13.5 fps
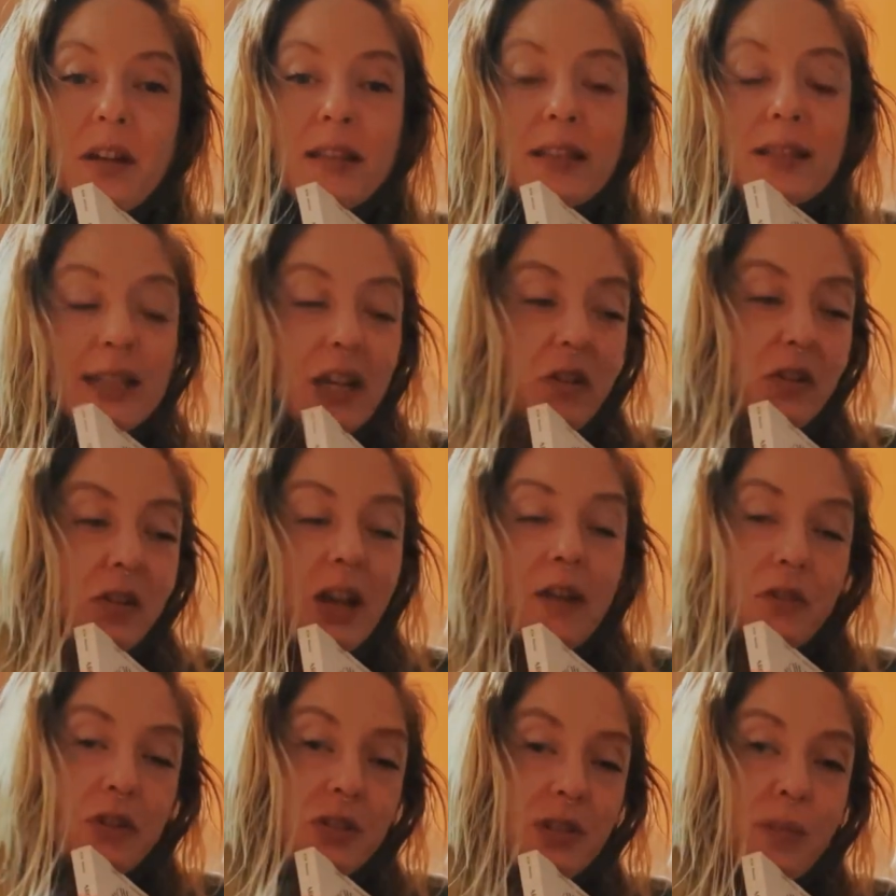The tarot
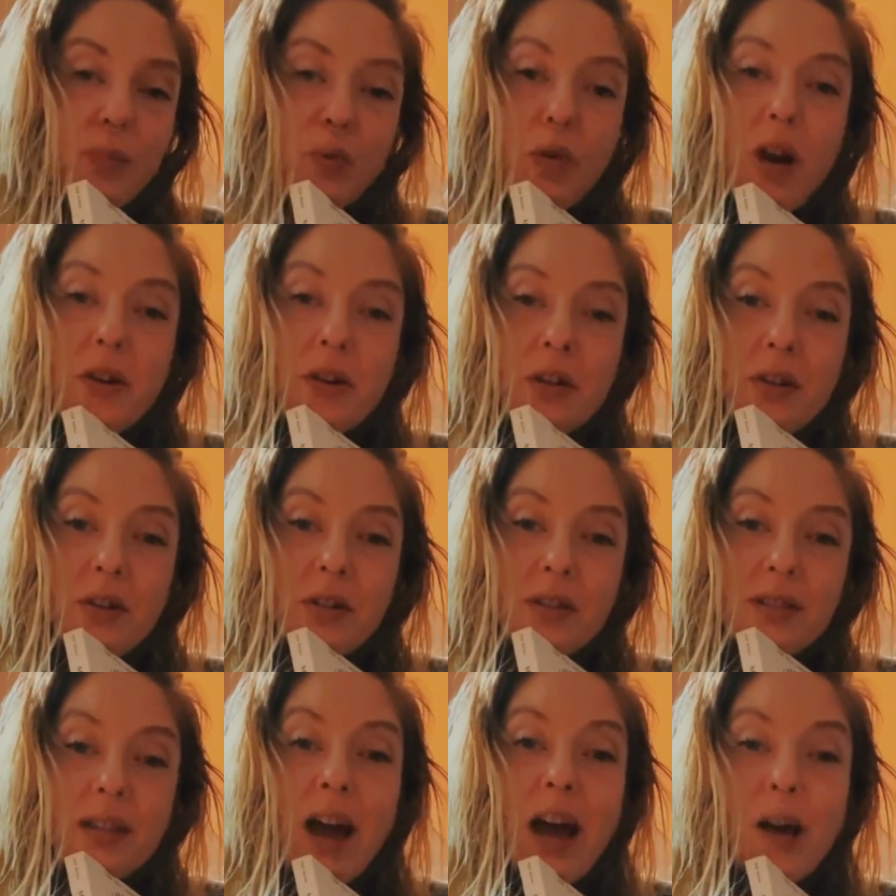covers a broader
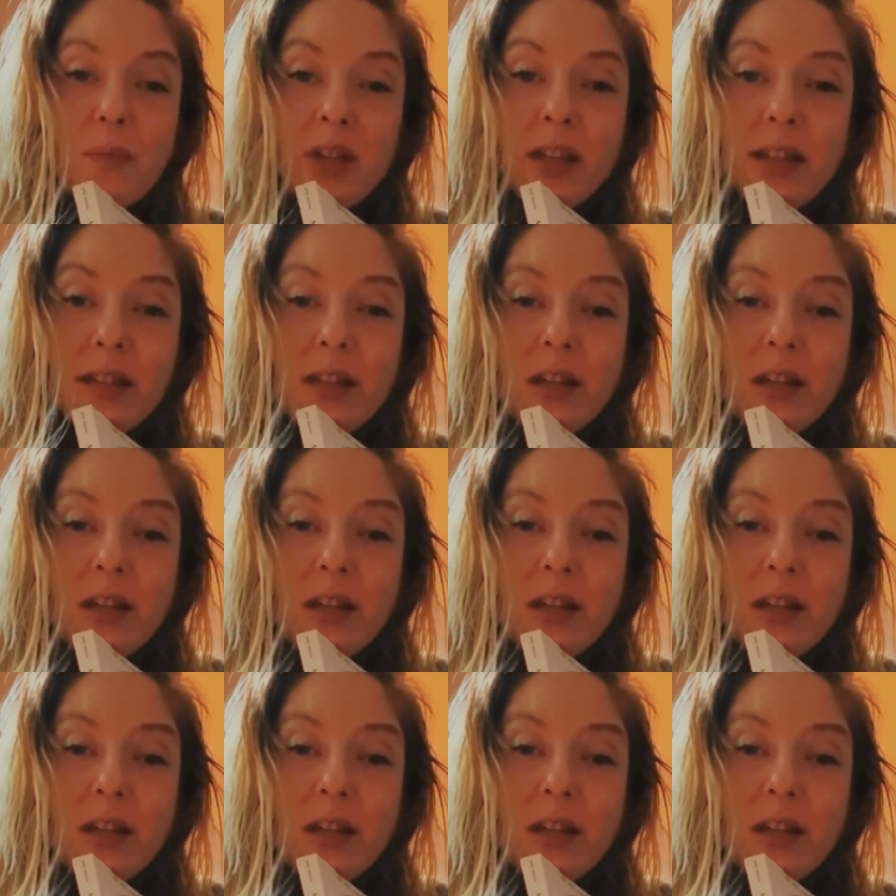topic.